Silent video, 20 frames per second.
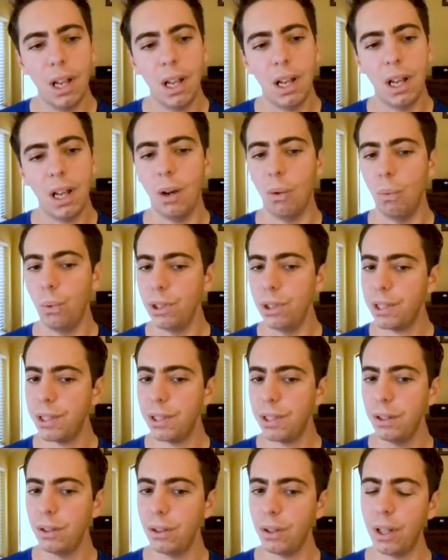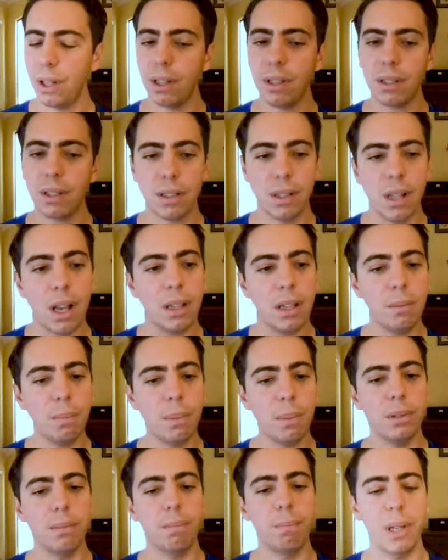We'll see in the next slide,
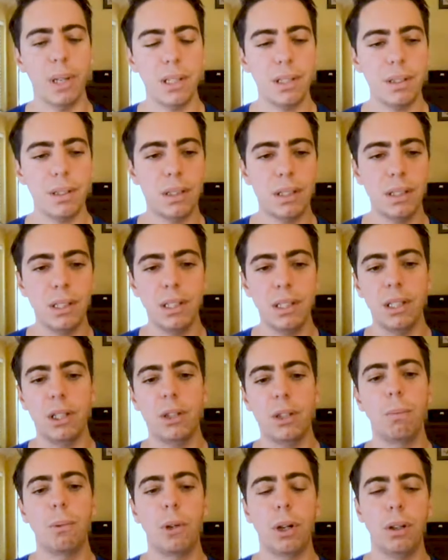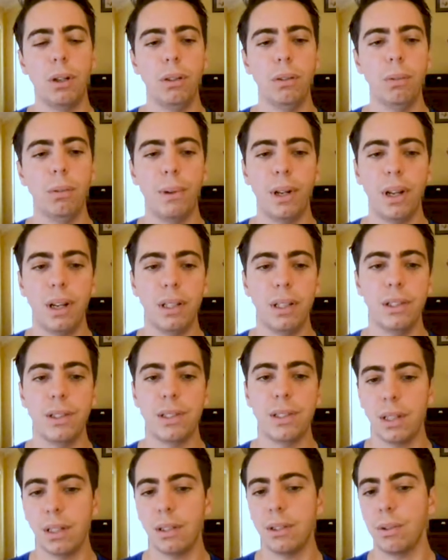but basically kubectl apply
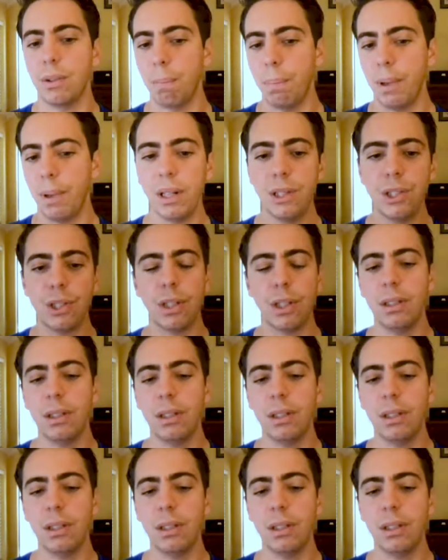sends a patch,